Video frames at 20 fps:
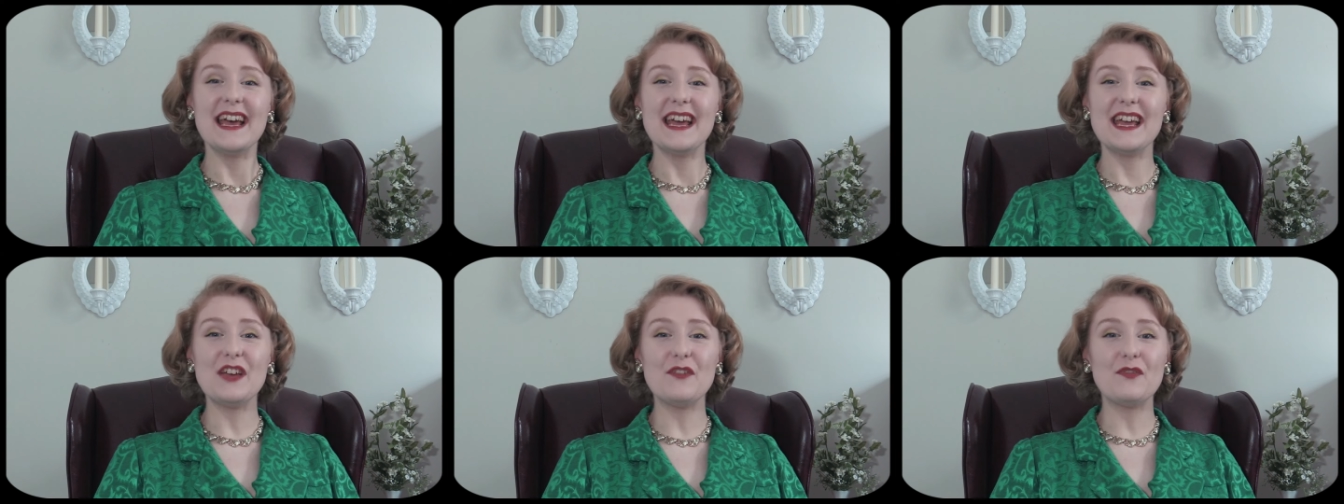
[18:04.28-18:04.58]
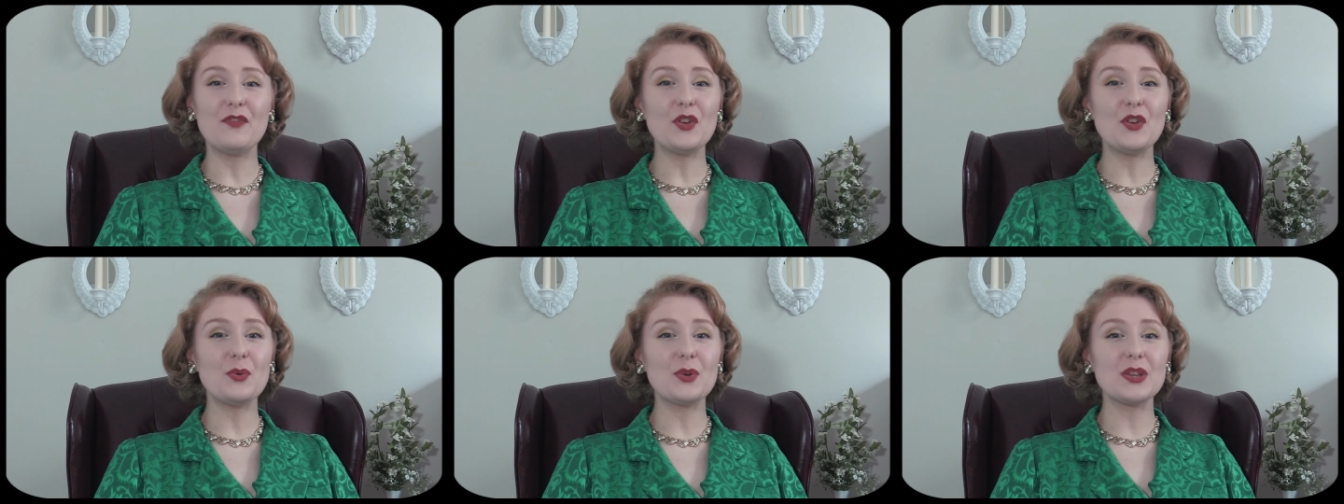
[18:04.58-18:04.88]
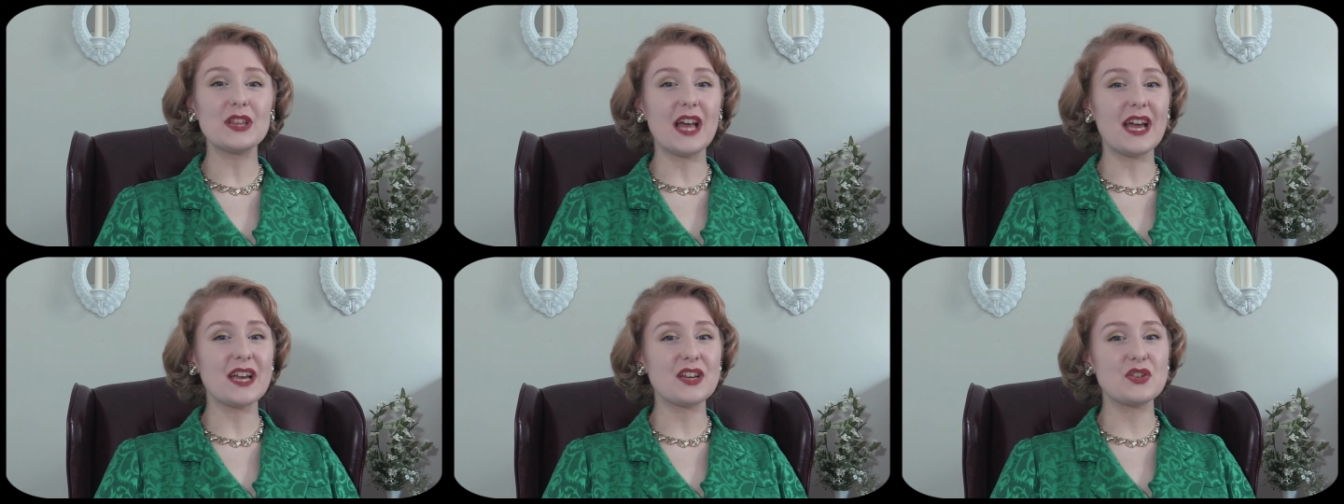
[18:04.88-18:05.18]
If you would
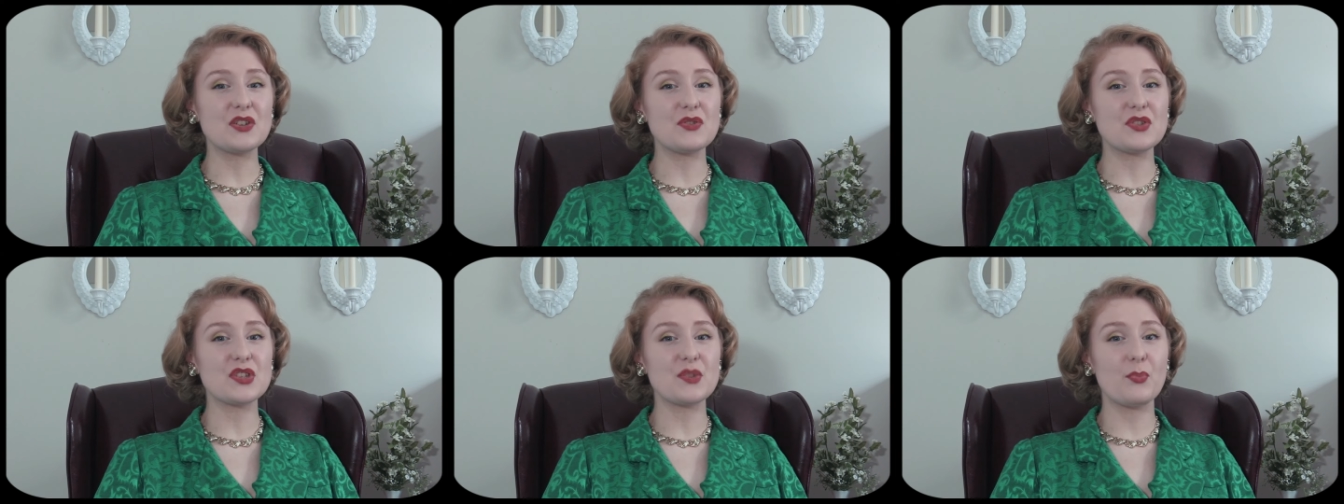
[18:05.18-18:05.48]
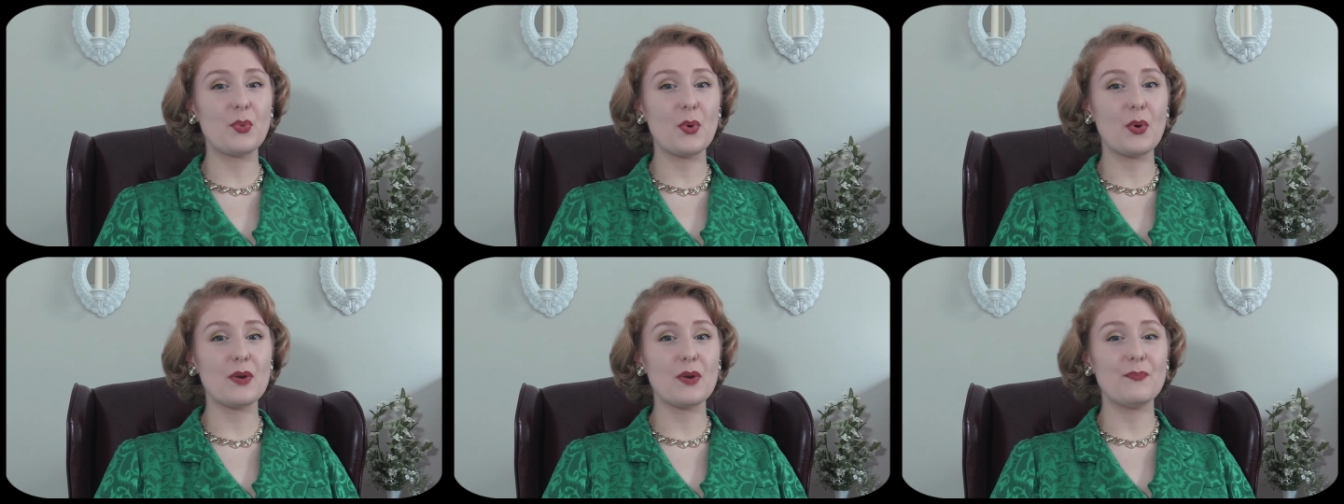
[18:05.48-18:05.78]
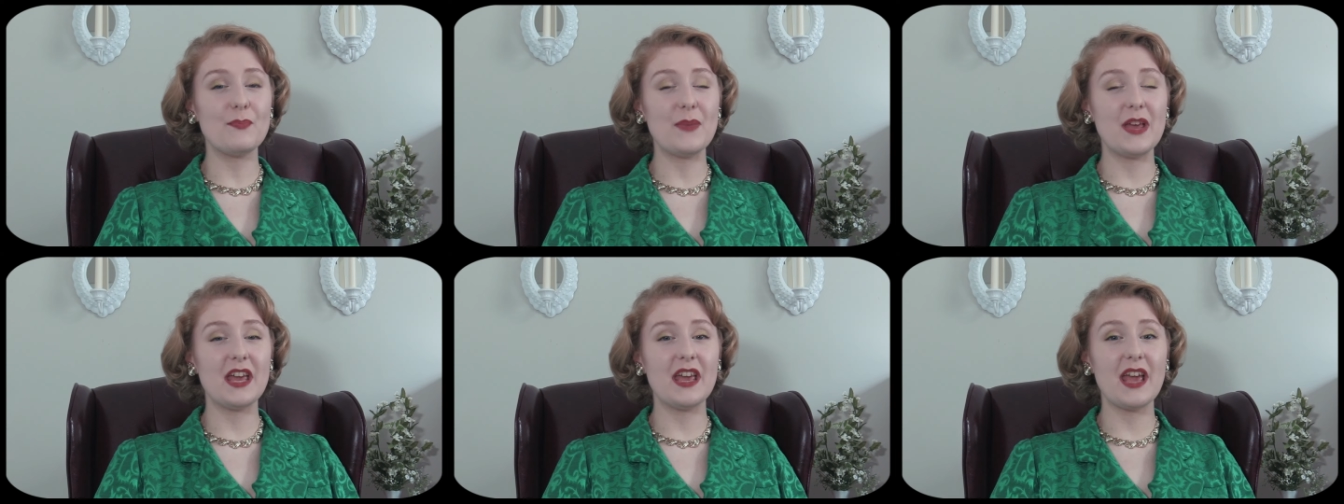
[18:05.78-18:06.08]
like to support
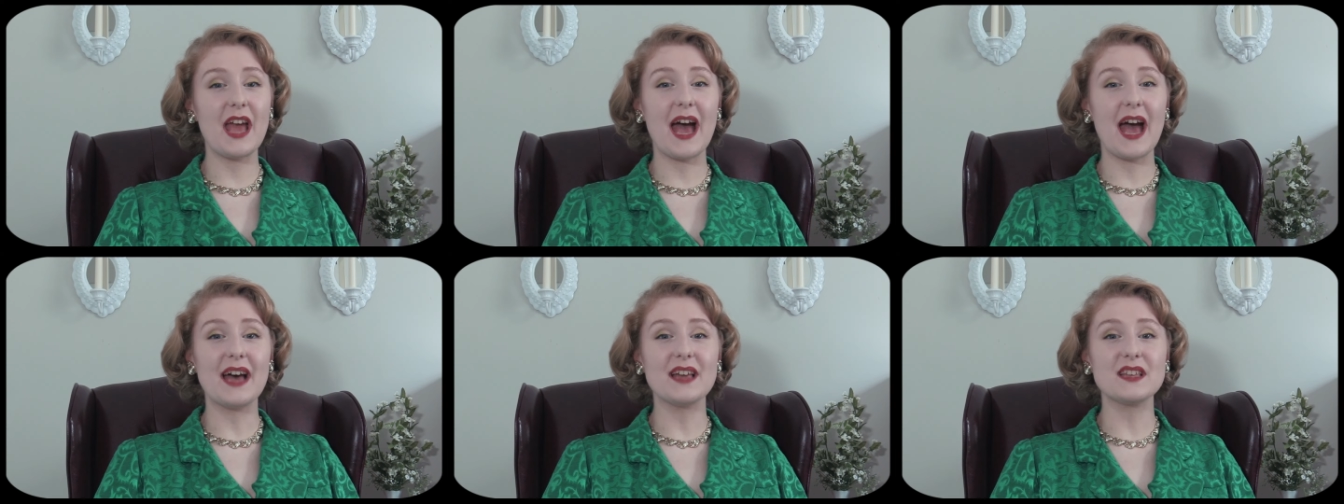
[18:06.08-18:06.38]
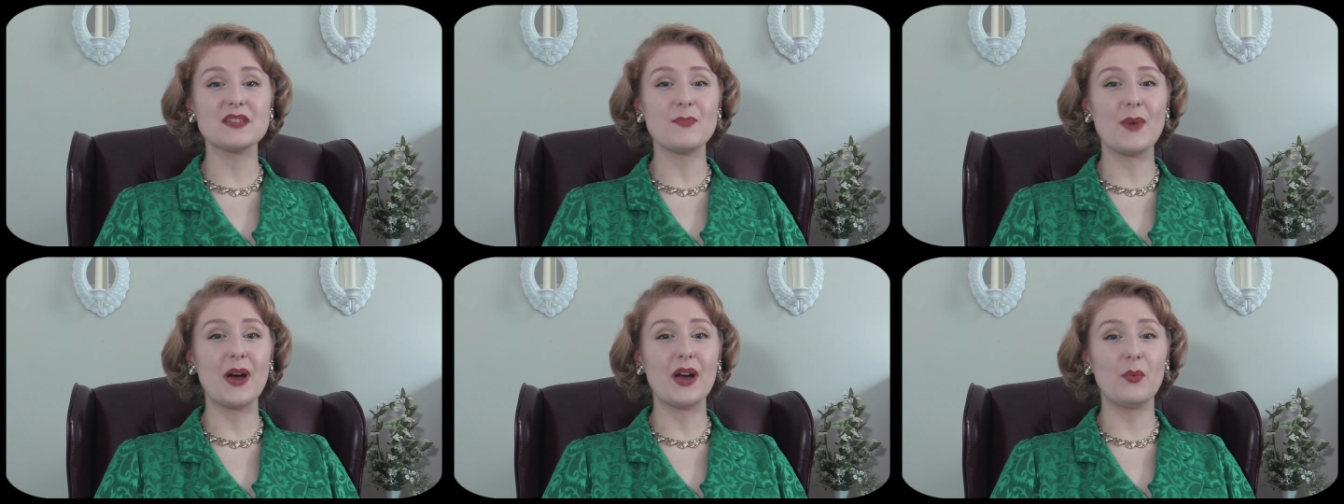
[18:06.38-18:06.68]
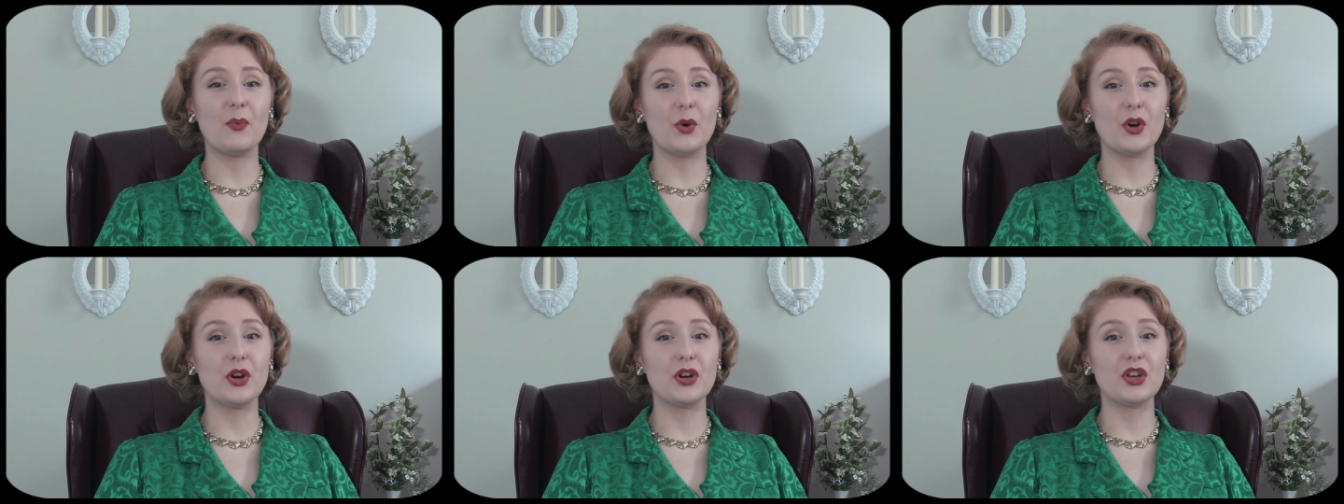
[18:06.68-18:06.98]
me and my
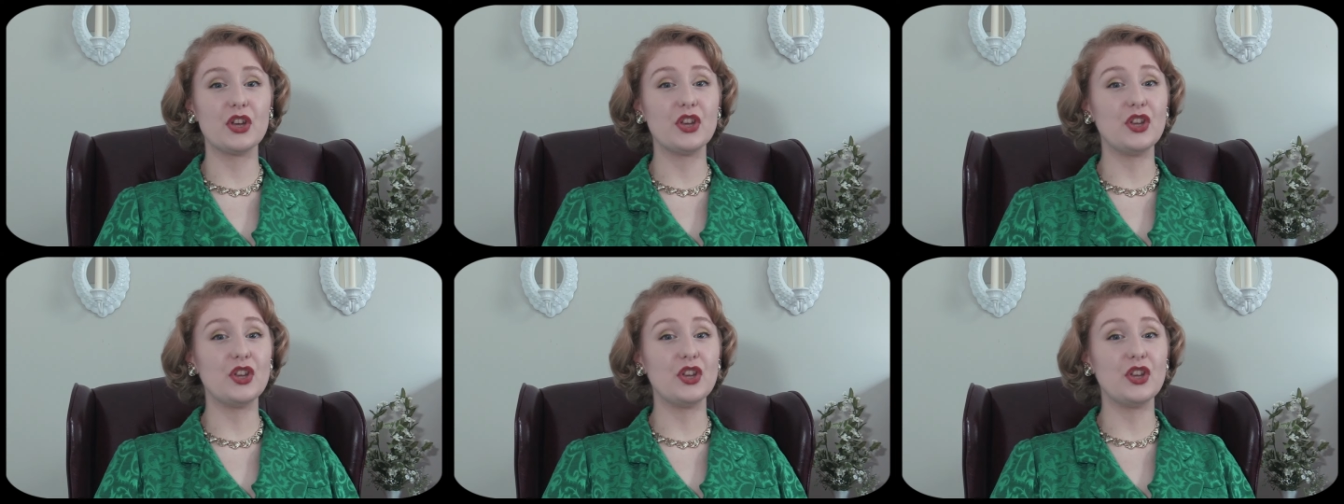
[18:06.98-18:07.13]
work,